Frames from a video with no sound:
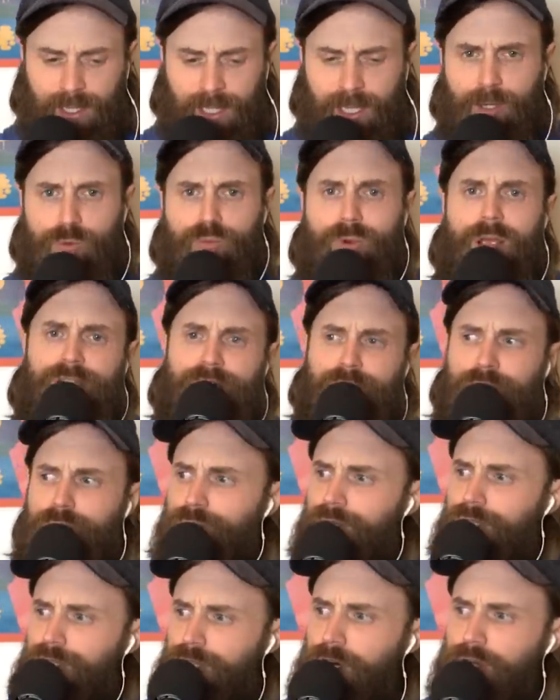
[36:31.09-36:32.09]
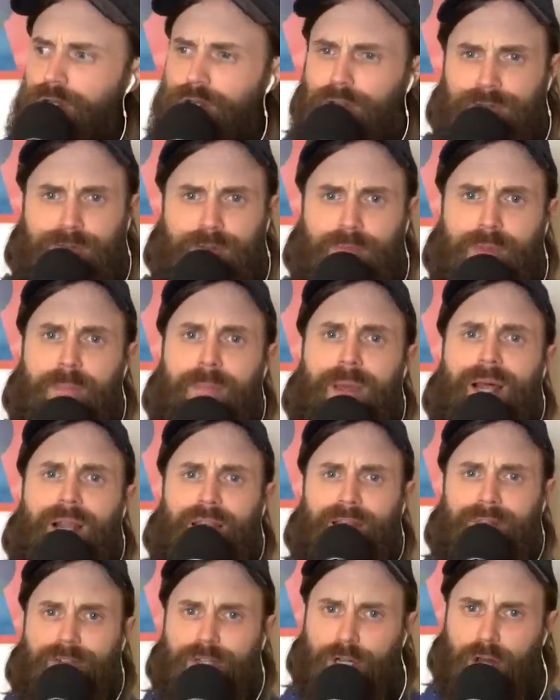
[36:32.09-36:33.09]
he rescued his uncle from the
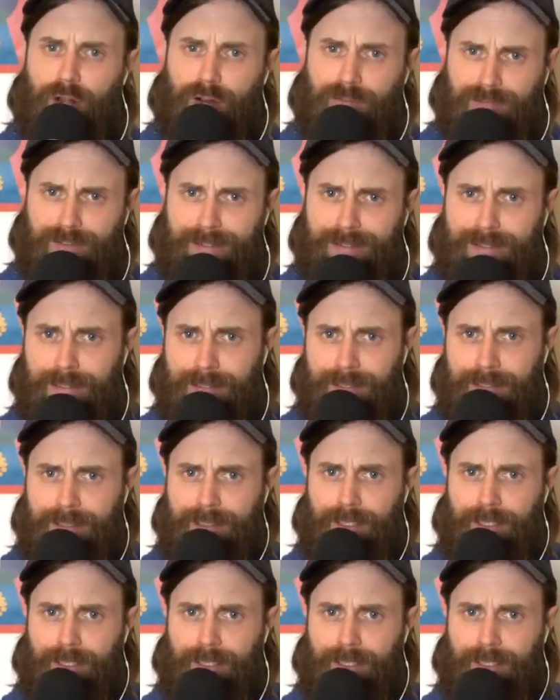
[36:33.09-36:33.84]
belly of a dolphin.